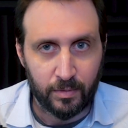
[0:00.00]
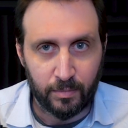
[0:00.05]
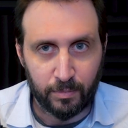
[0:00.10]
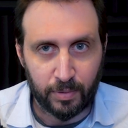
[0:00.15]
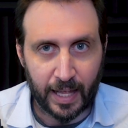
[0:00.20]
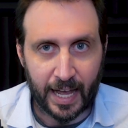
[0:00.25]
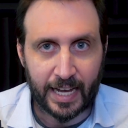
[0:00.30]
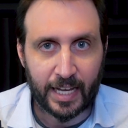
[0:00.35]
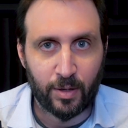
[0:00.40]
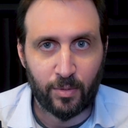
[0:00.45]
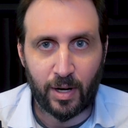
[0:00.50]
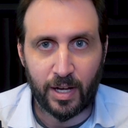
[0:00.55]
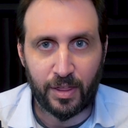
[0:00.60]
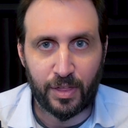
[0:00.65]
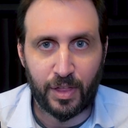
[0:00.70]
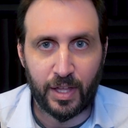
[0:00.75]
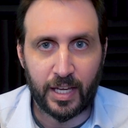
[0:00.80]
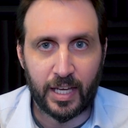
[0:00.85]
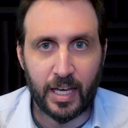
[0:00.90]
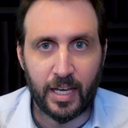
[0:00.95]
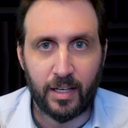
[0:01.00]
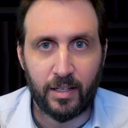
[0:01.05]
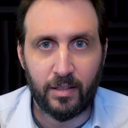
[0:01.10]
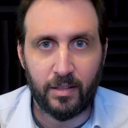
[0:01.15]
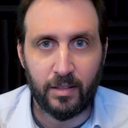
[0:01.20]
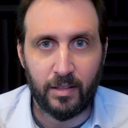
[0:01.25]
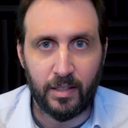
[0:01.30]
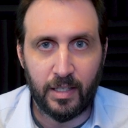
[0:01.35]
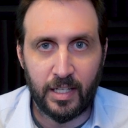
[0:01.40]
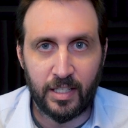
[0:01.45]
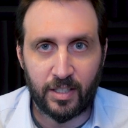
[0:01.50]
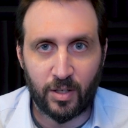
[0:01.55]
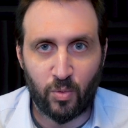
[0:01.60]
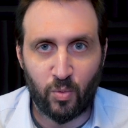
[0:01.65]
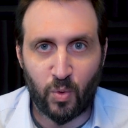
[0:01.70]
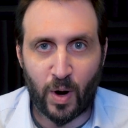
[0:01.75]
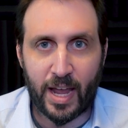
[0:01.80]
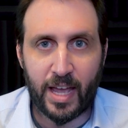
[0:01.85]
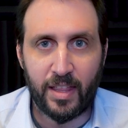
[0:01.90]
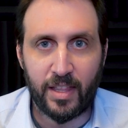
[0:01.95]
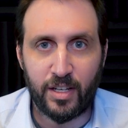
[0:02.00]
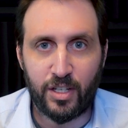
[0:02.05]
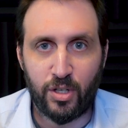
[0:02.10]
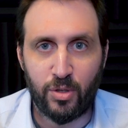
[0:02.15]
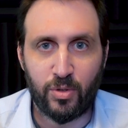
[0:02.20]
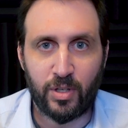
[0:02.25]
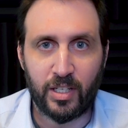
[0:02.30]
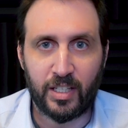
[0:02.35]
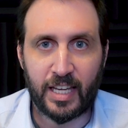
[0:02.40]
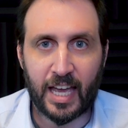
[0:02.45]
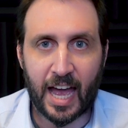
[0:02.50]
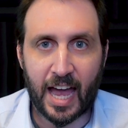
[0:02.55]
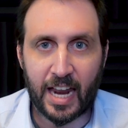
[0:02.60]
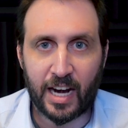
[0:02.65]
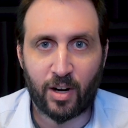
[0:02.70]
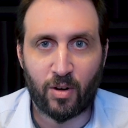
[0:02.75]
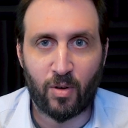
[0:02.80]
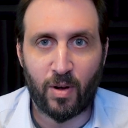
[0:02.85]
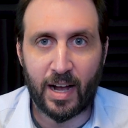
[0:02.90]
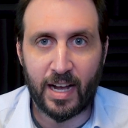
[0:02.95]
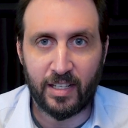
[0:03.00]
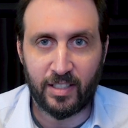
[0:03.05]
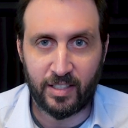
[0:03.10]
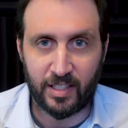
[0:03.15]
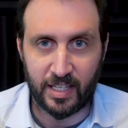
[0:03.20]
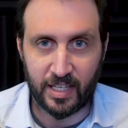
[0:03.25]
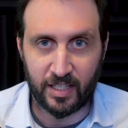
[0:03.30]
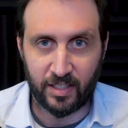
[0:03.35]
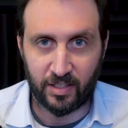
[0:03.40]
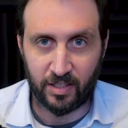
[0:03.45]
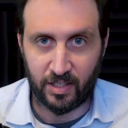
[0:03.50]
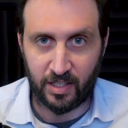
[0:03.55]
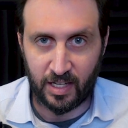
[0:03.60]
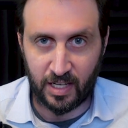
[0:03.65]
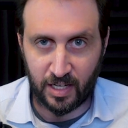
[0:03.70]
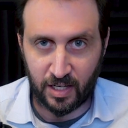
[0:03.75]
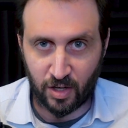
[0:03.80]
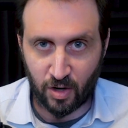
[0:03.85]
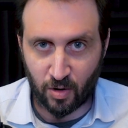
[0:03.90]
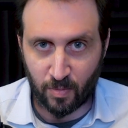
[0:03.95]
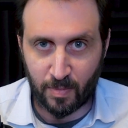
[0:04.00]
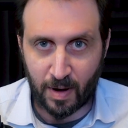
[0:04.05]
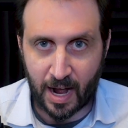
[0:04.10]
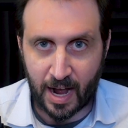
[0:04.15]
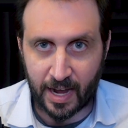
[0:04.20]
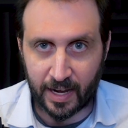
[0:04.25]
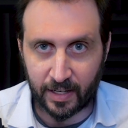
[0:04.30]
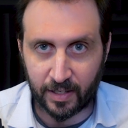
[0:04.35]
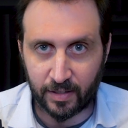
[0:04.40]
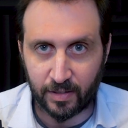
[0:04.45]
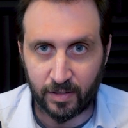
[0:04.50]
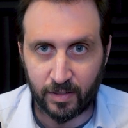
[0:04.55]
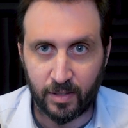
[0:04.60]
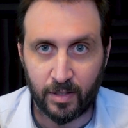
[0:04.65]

Black and white thinking is a way that you can categorize things in your mind.